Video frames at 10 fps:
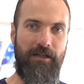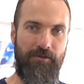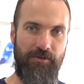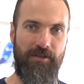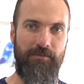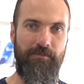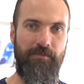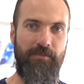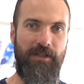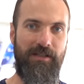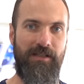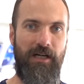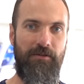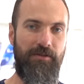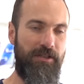the custom
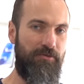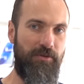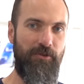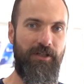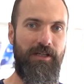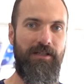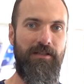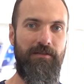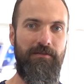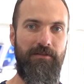install on the turbo kit